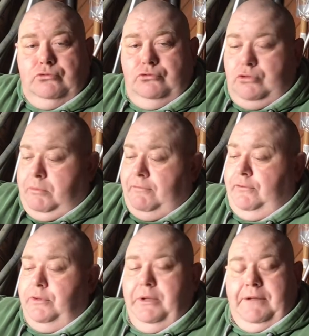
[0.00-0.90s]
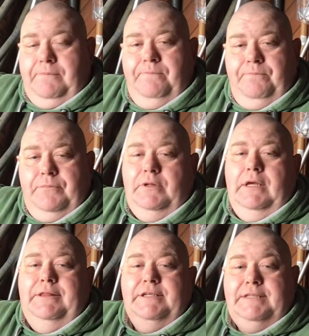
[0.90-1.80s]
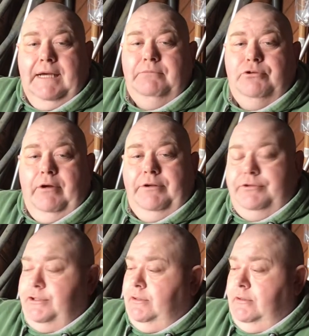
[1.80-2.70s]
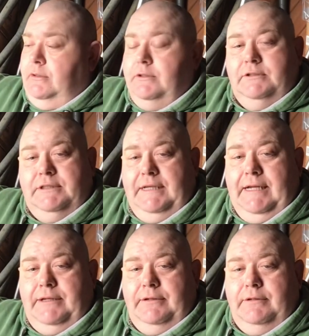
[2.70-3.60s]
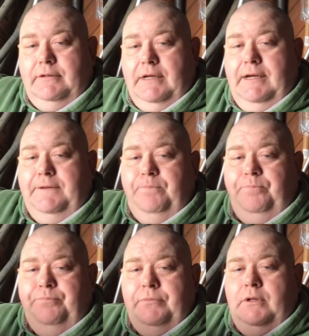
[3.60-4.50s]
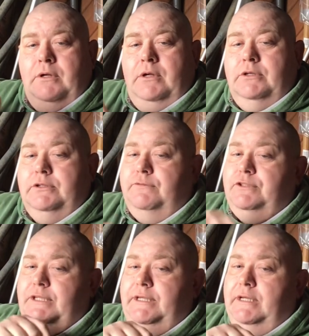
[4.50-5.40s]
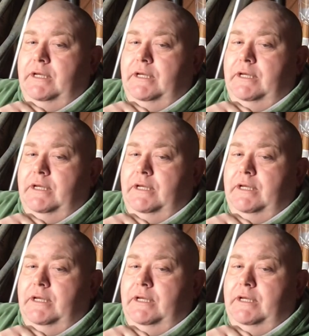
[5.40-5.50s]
drop a few in the same trench to the end, okay. So obviously